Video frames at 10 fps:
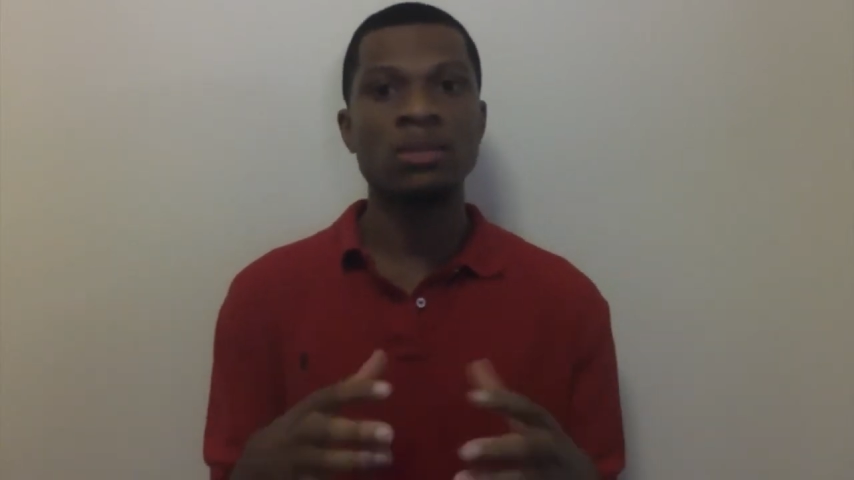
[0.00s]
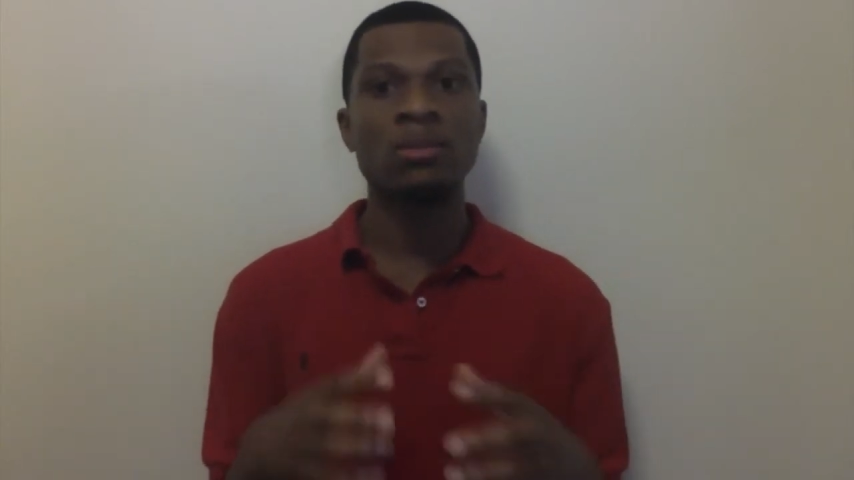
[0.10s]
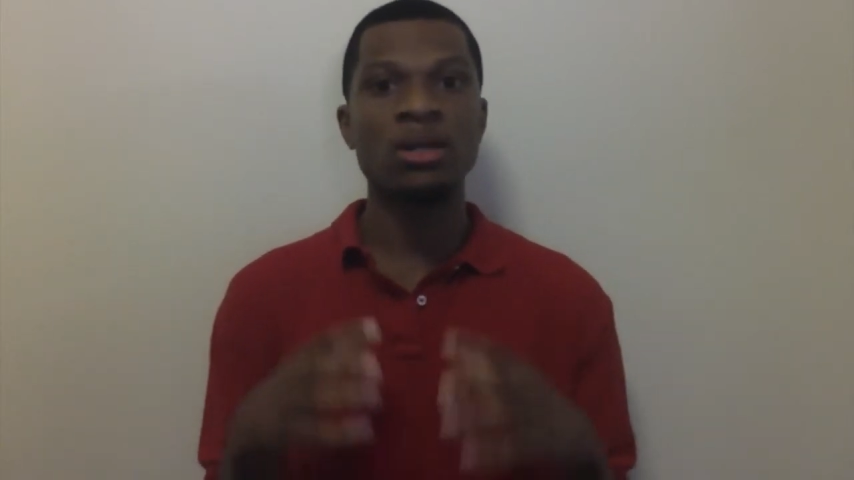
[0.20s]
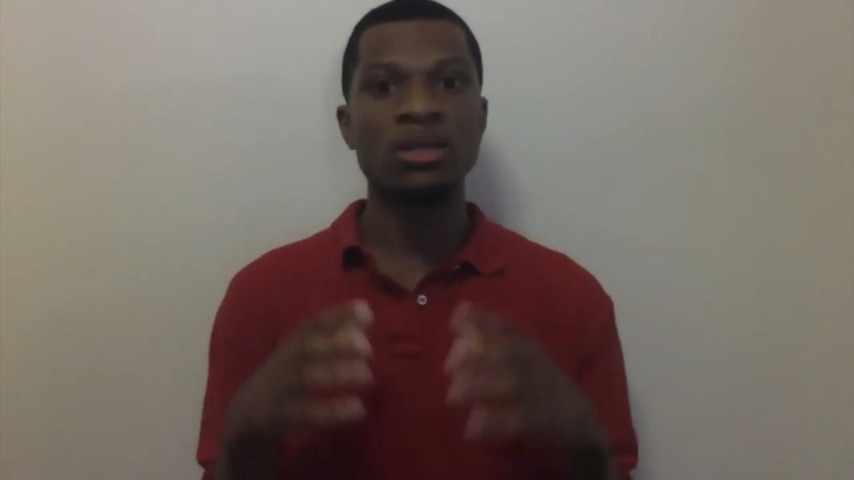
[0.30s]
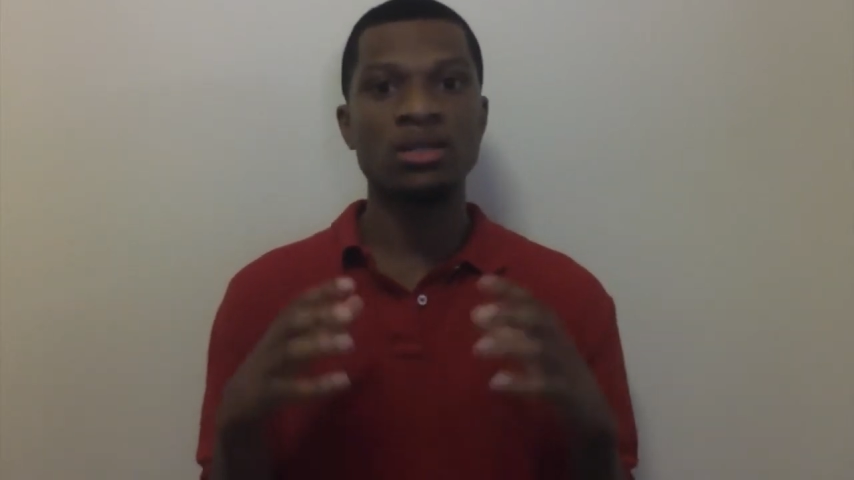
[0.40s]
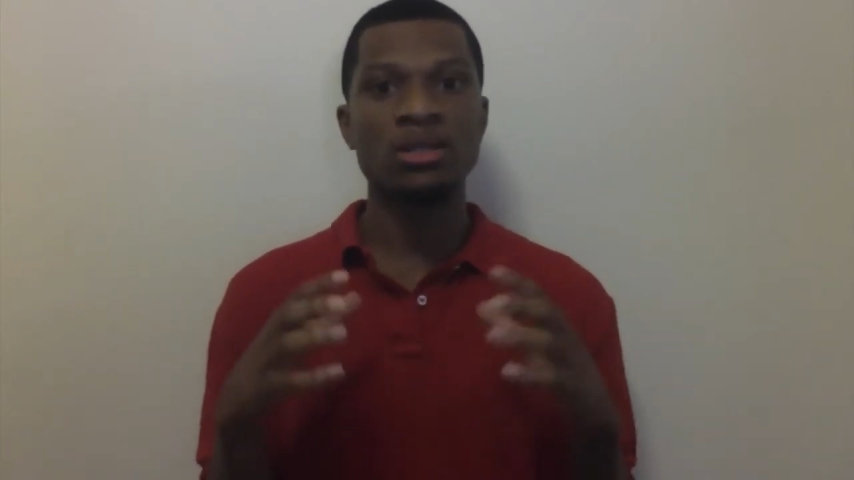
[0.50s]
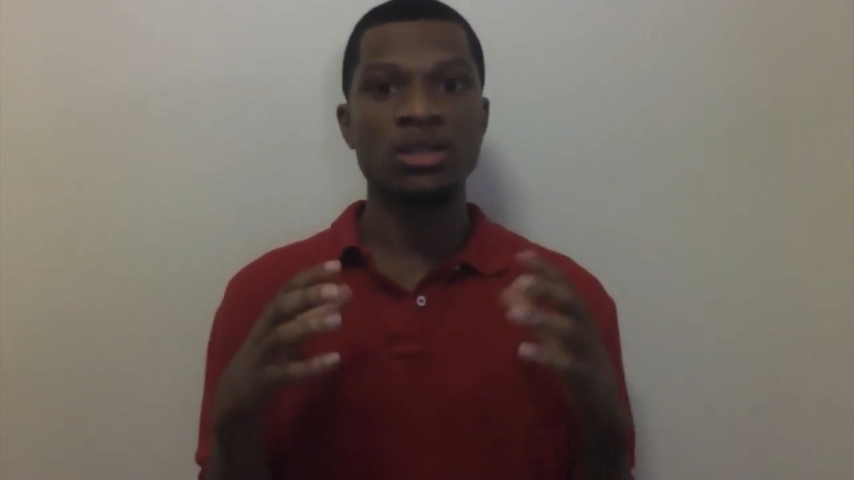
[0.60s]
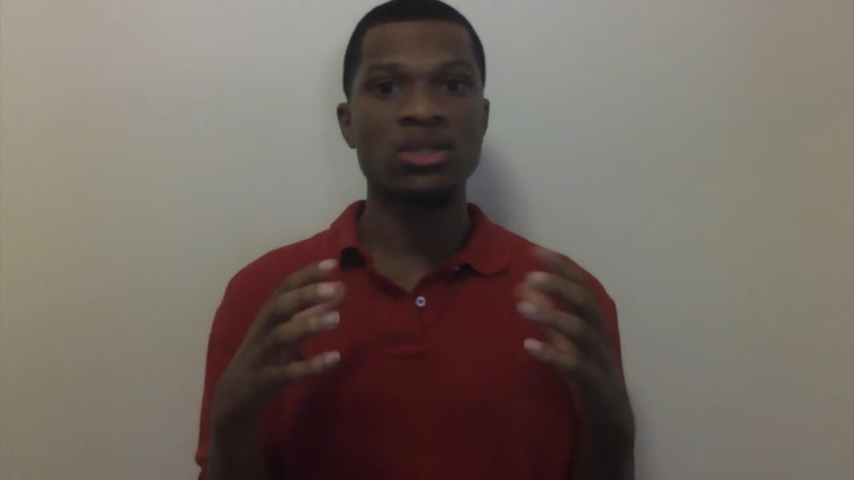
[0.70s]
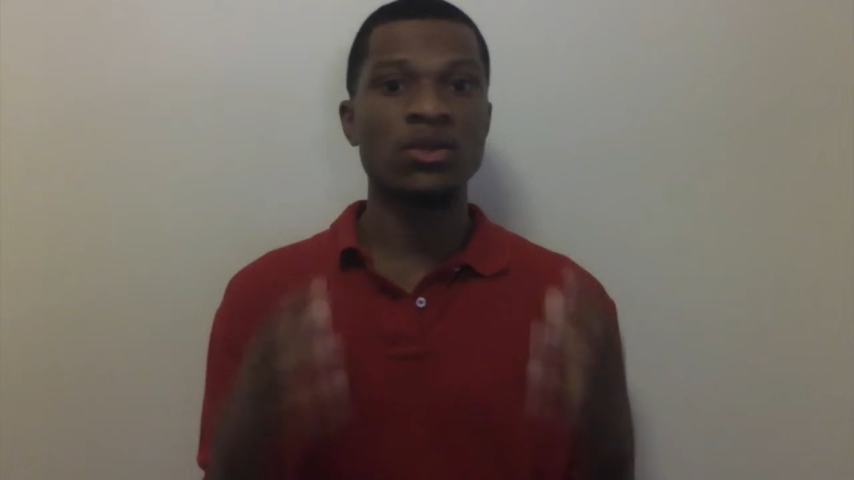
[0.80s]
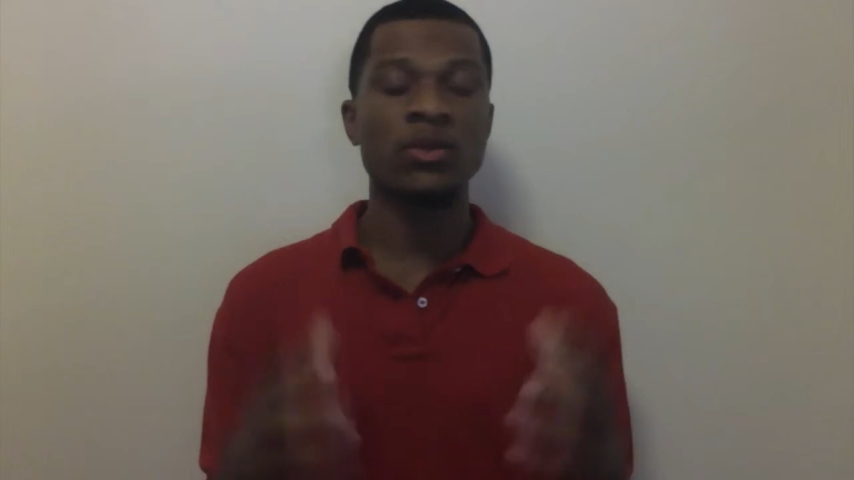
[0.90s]
amongst
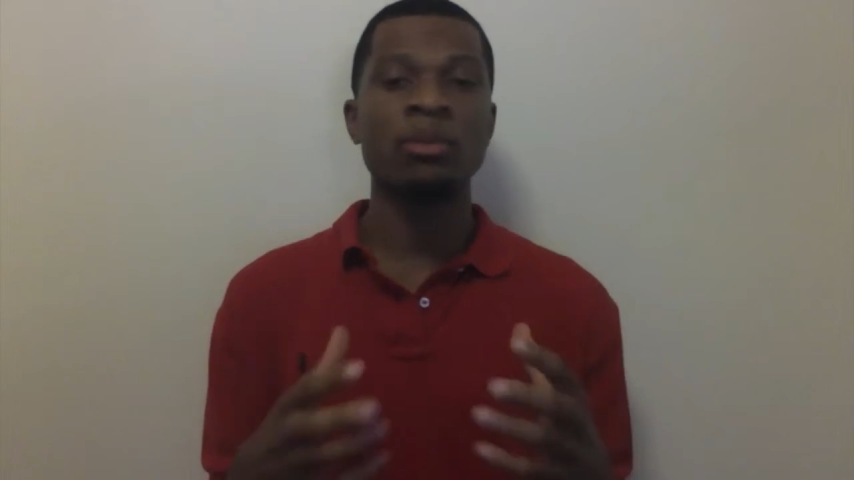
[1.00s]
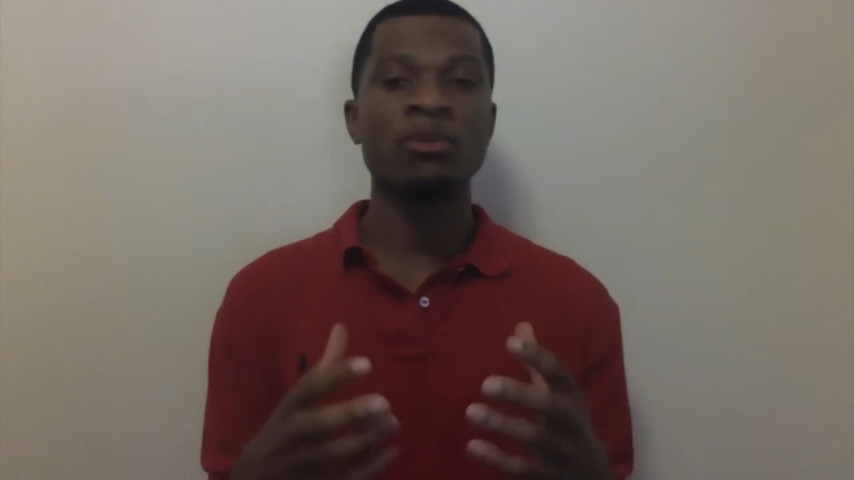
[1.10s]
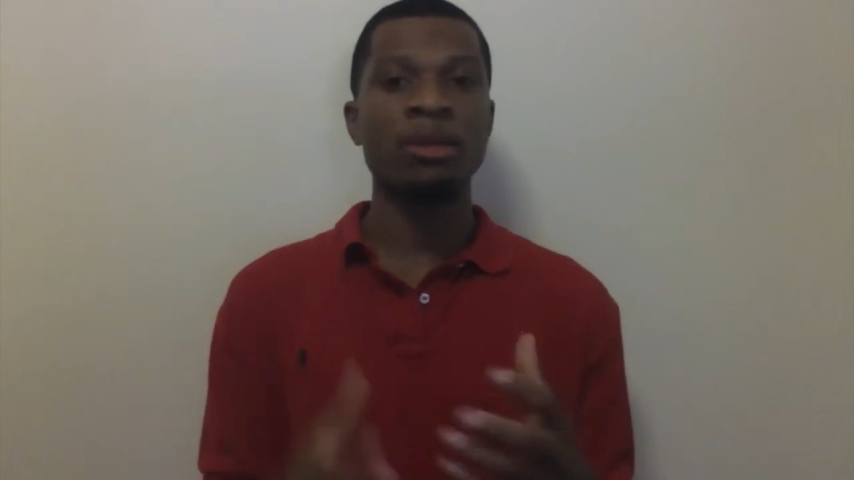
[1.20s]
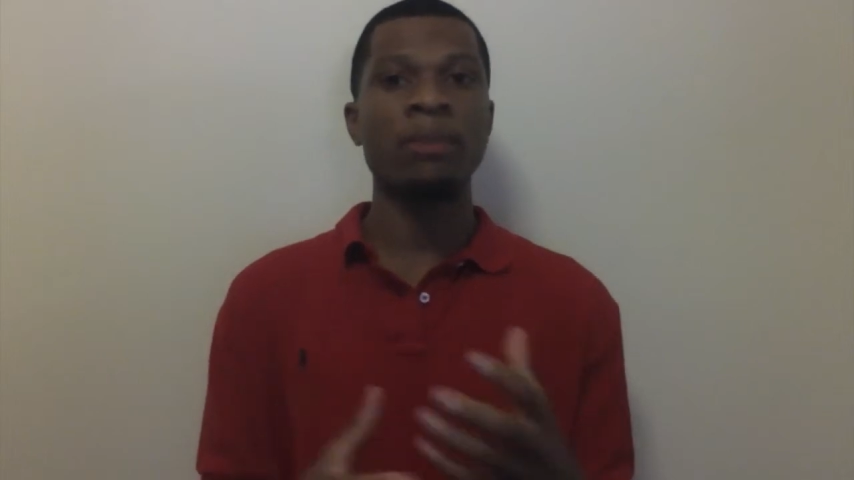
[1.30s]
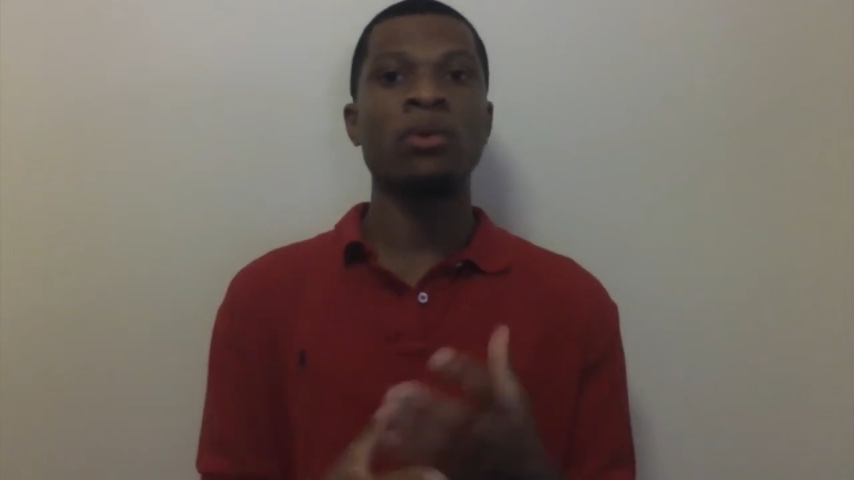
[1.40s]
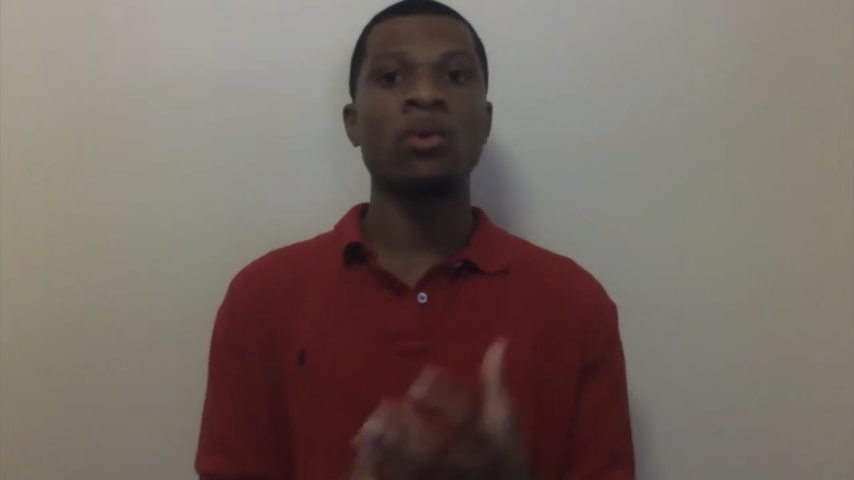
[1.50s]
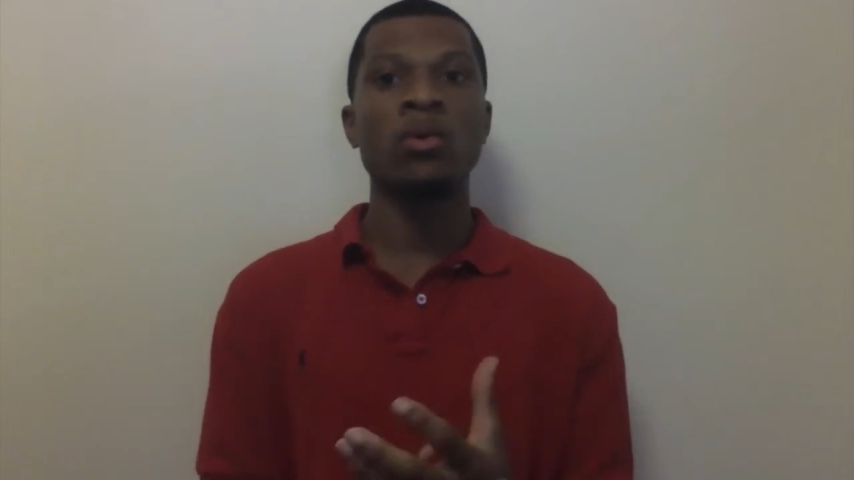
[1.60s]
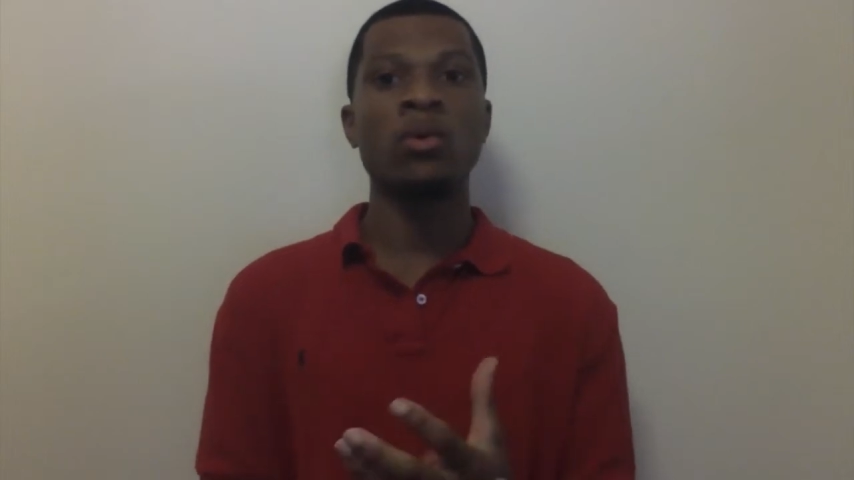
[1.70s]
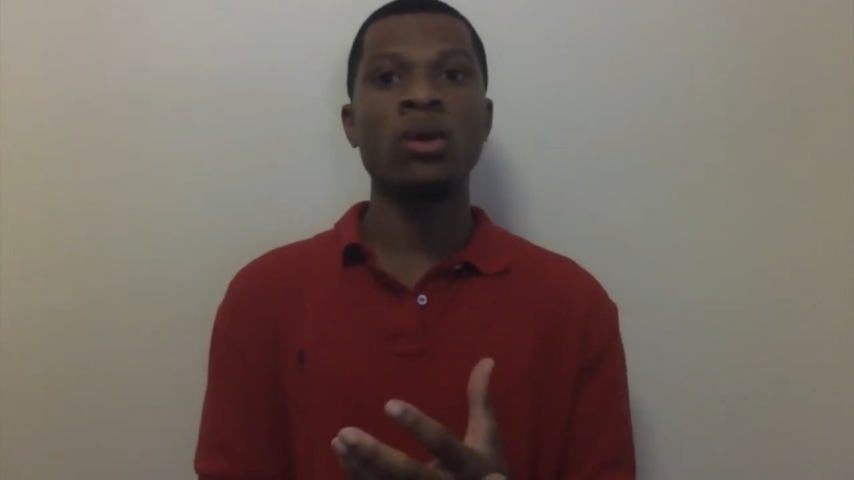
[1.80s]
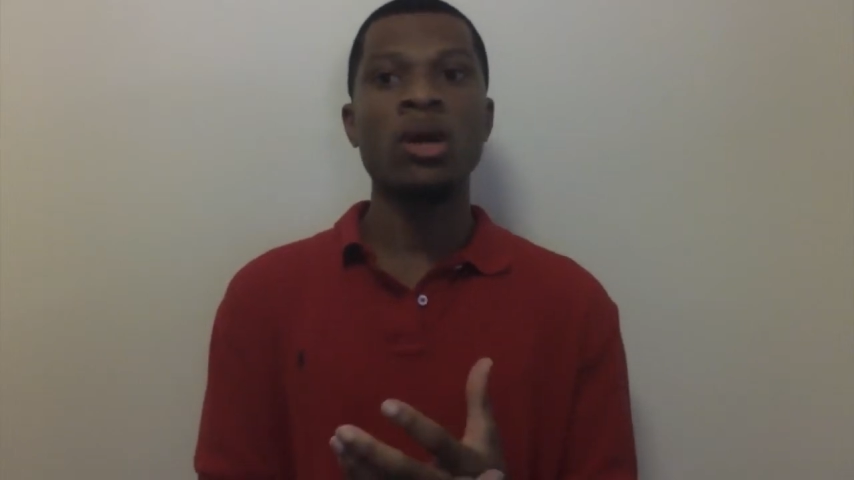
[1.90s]
this group of people who